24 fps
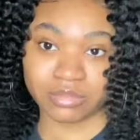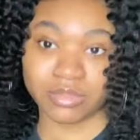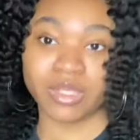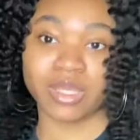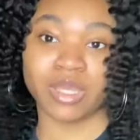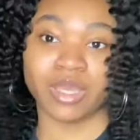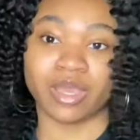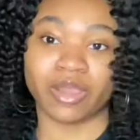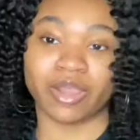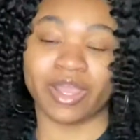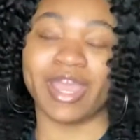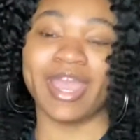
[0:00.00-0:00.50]

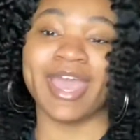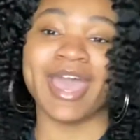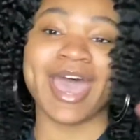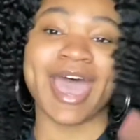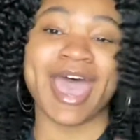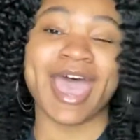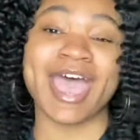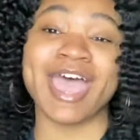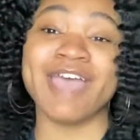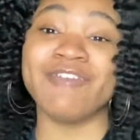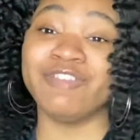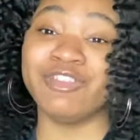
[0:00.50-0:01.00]
Okay,
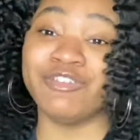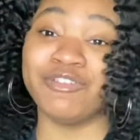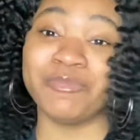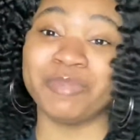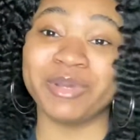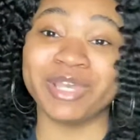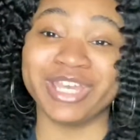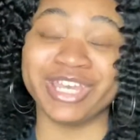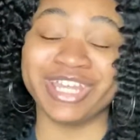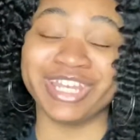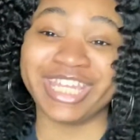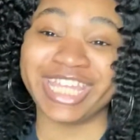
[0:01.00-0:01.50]
I haven't even
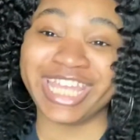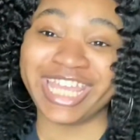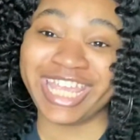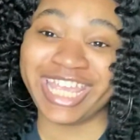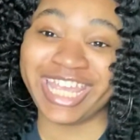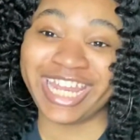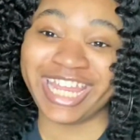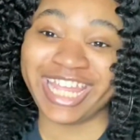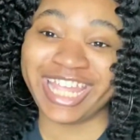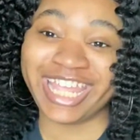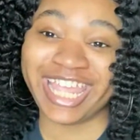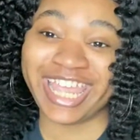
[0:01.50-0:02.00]
put a dent
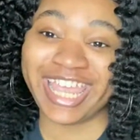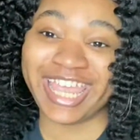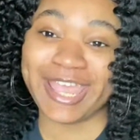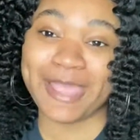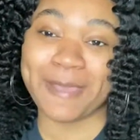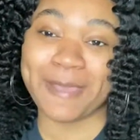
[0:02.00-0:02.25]
in it yet,